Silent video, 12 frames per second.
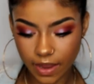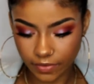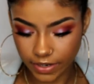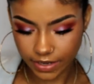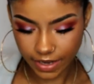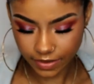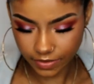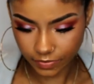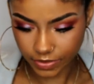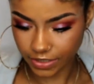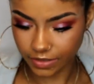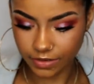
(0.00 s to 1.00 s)
every day,
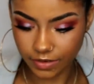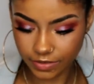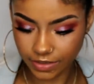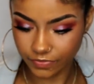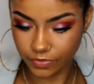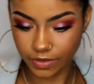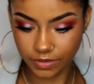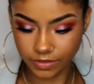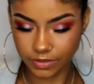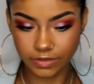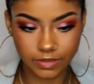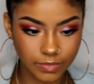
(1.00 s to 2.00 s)
which I don't if you
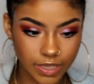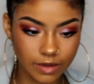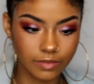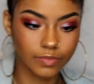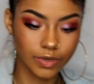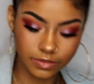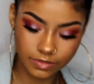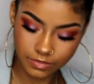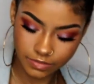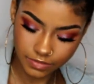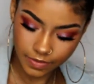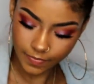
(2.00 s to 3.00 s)
actually see me out in
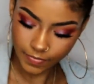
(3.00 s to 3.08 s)
person.